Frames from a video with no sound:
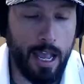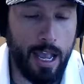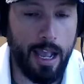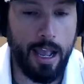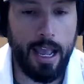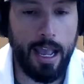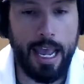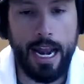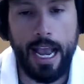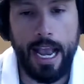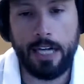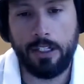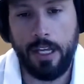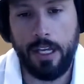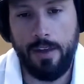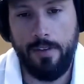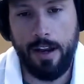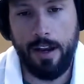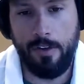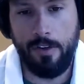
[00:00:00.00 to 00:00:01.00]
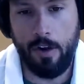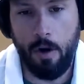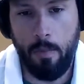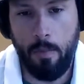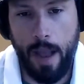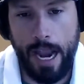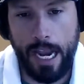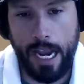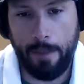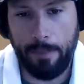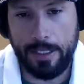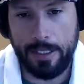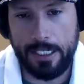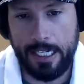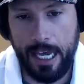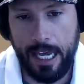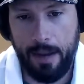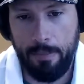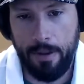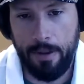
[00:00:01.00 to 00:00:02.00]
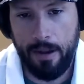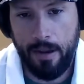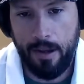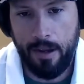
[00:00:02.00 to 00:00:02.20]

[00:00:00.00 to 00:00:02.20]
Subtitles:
And actually, even if you go back up a step,